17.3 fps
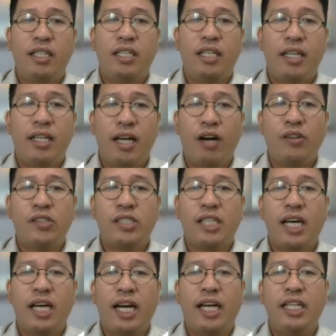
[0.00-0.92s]

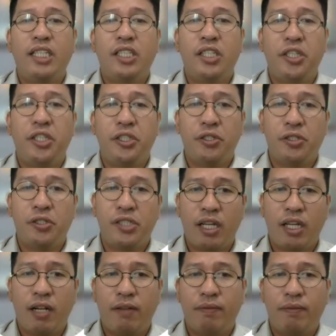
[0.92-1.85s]
outside
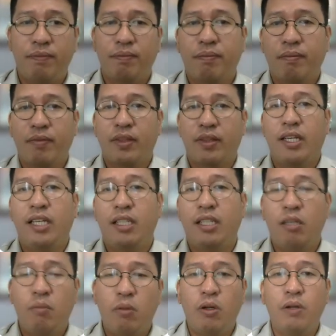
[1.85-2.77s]
yourself. It
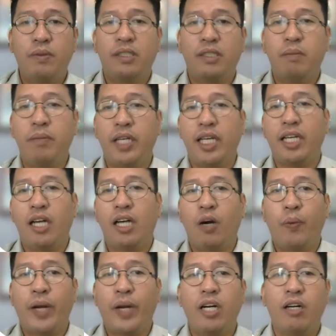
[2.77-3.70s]
involves being
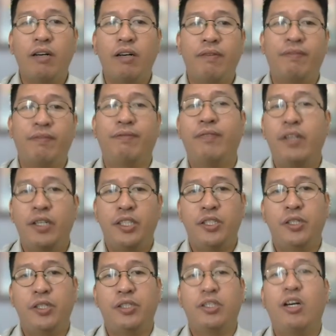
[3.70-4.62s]
aware of
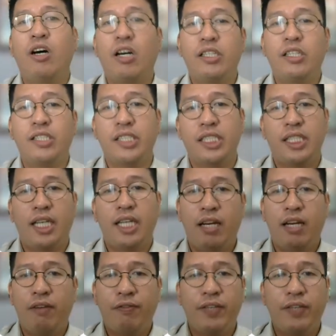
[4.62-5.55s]
your thoughts
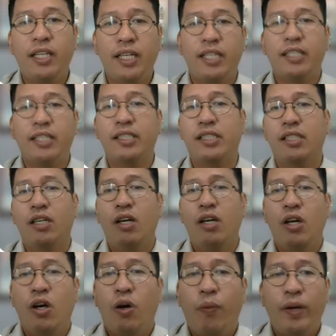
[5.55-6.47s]
and feelings
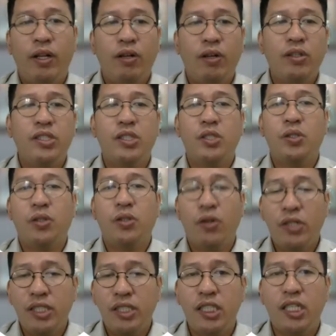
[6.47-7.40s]
while also
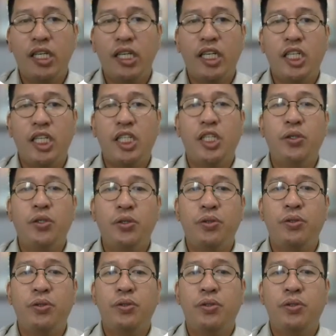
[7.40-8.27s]
considering you